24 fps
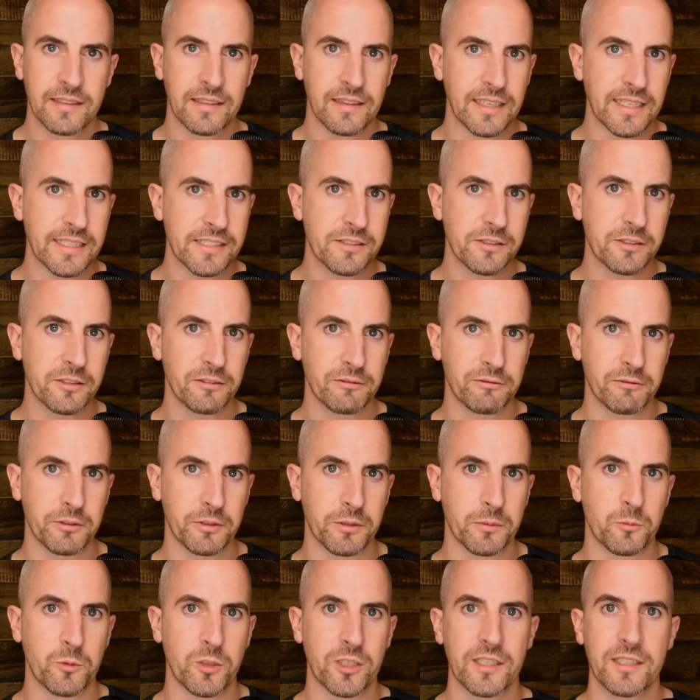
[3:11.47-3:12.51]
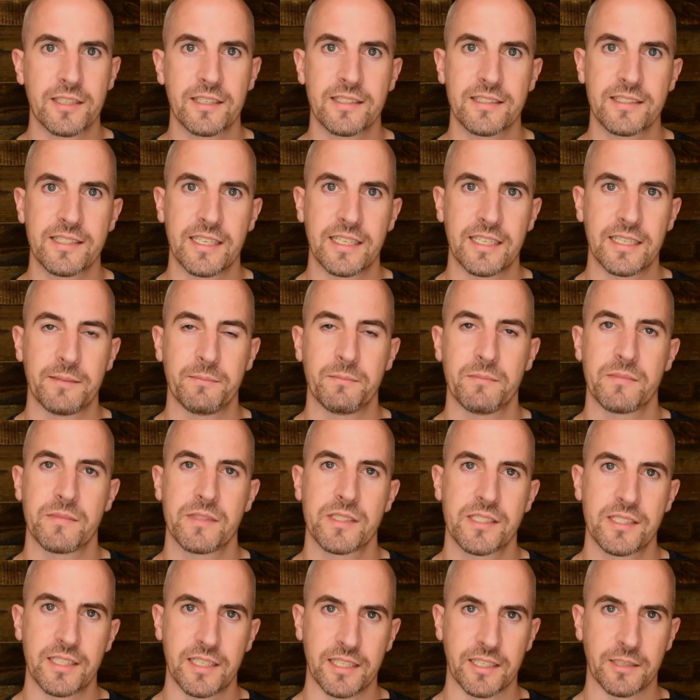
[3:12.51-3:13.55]
Let's go through them one at a time,
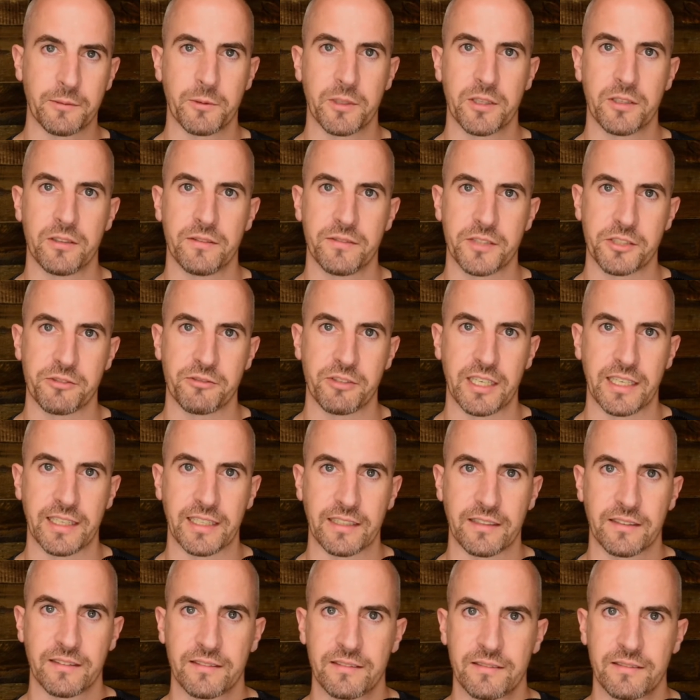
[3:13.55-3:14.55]
starting with overstriding.